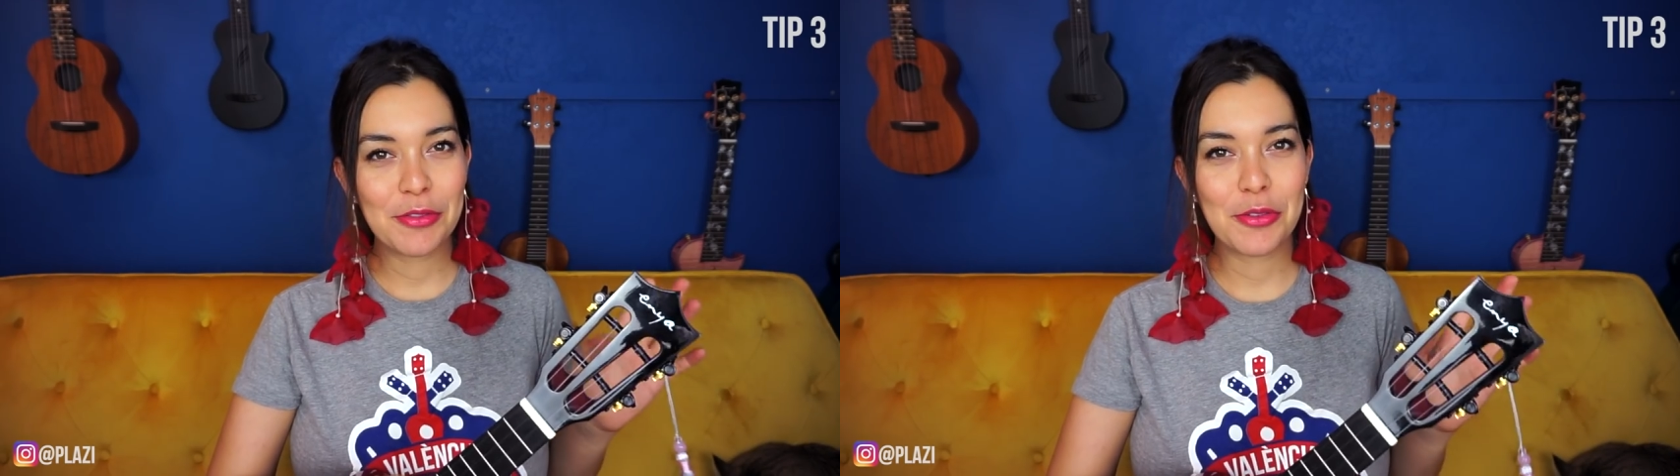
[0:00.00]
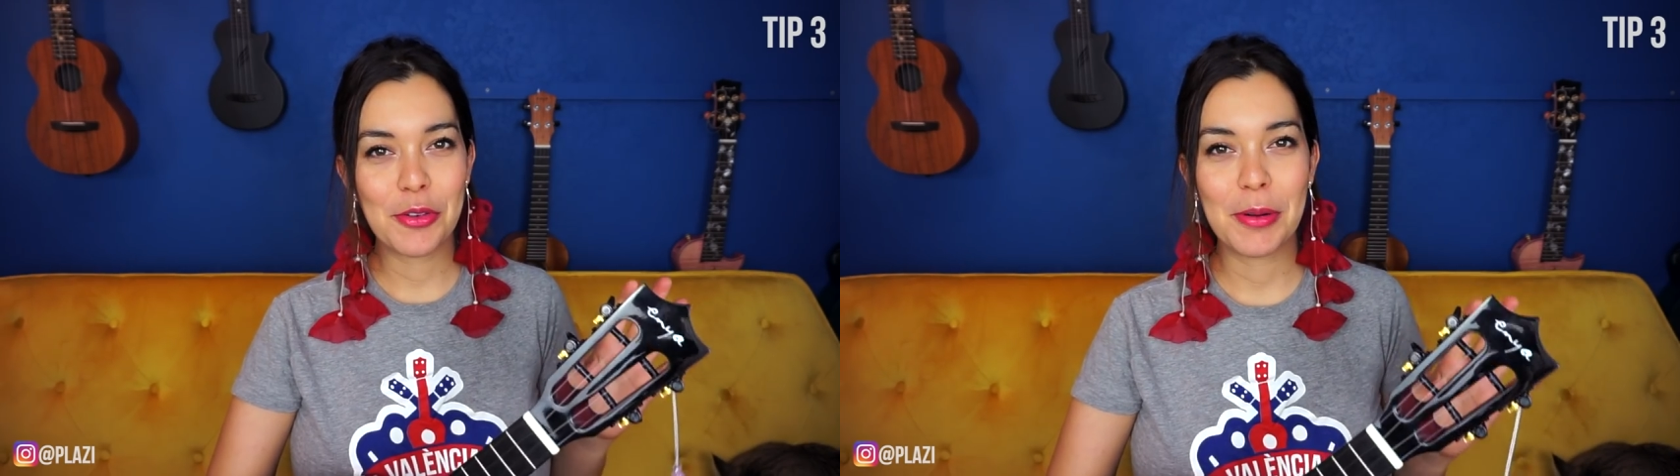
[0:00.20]

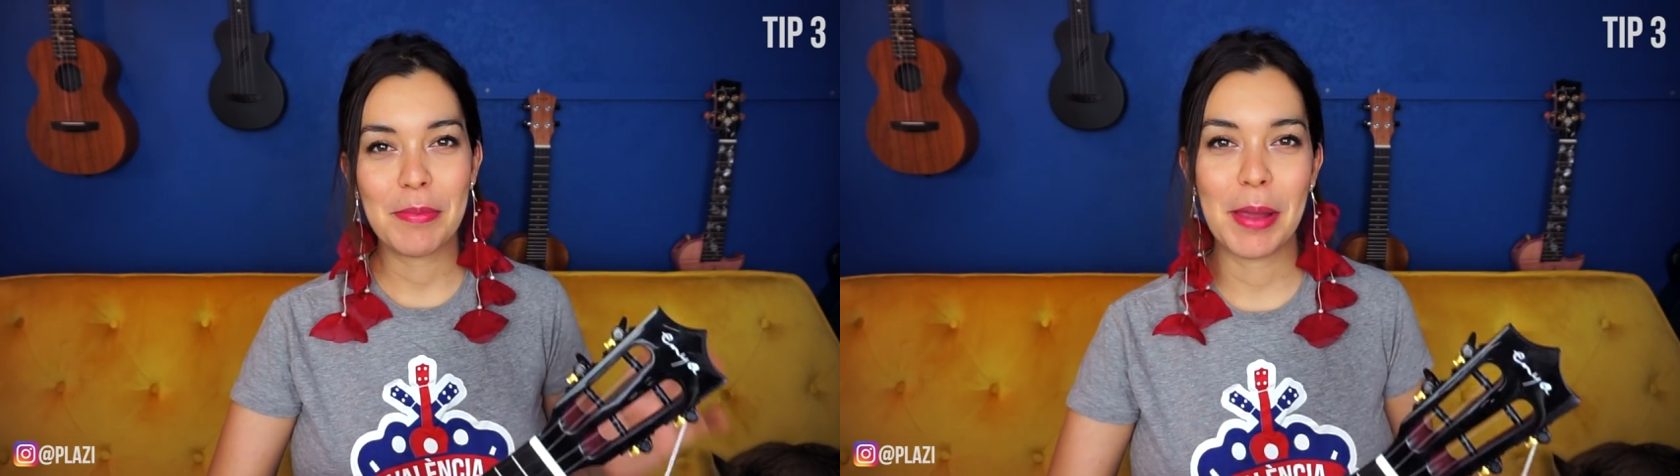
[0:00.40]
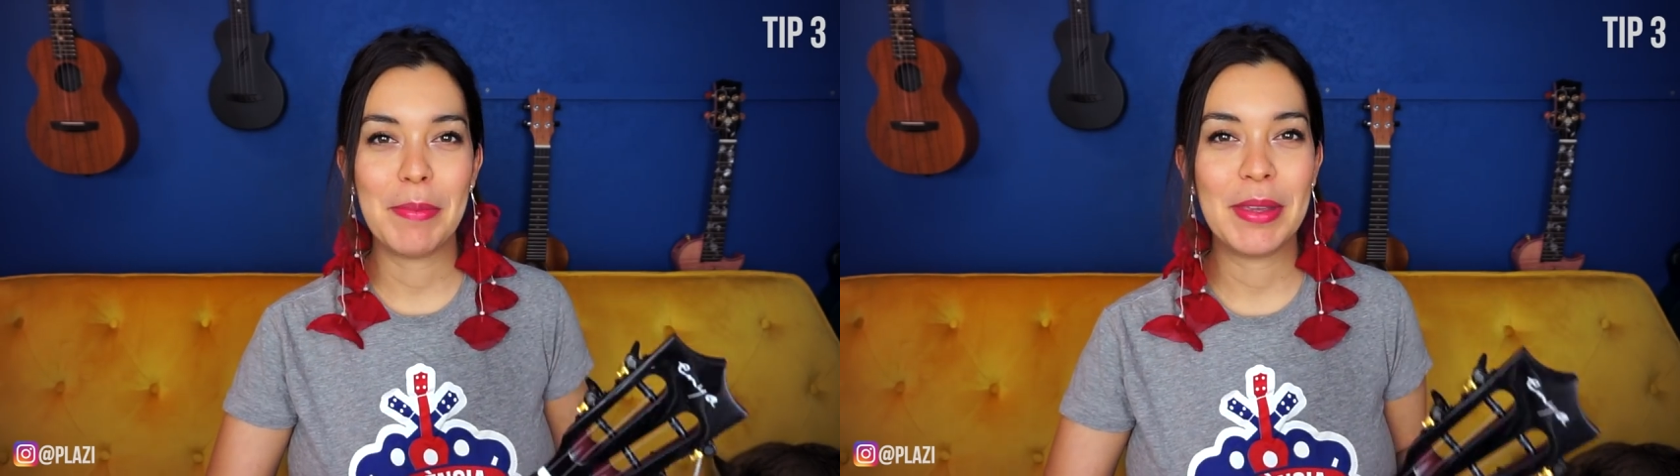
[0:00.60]
for
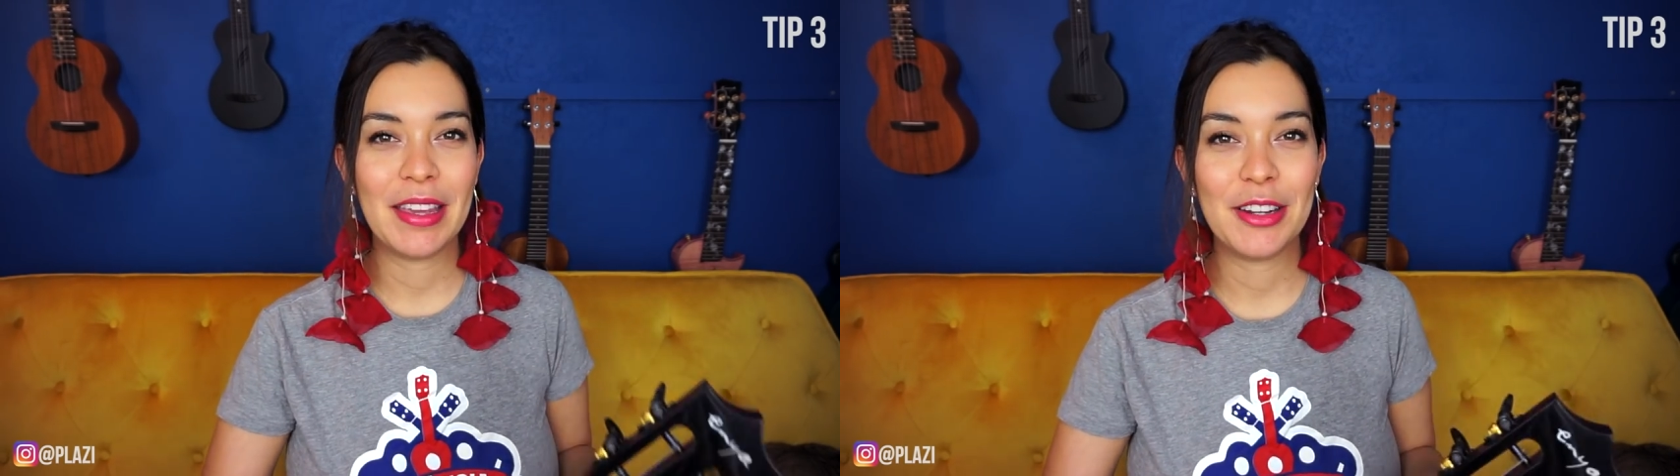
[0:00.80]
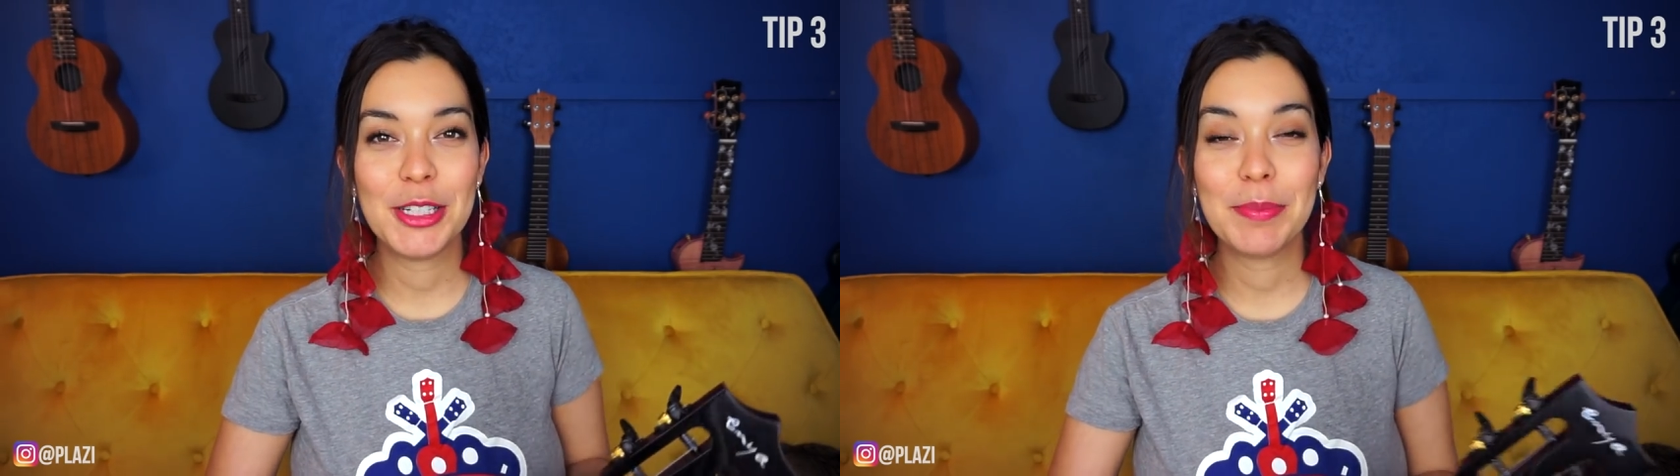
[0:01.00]
my
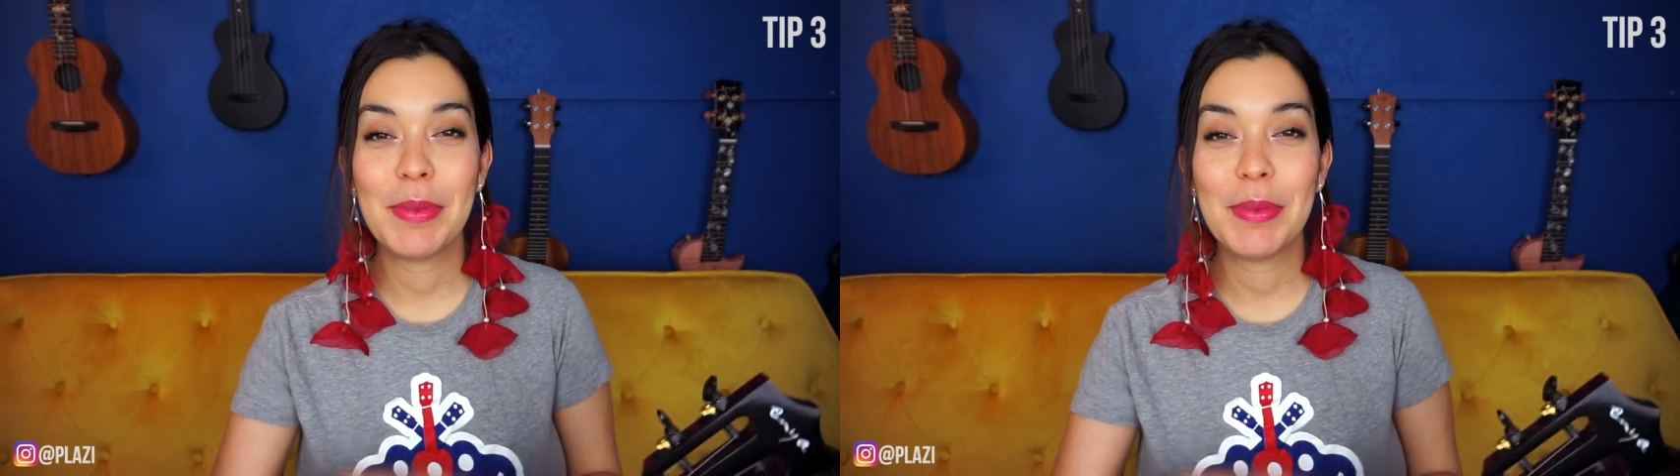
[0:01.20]
beginners,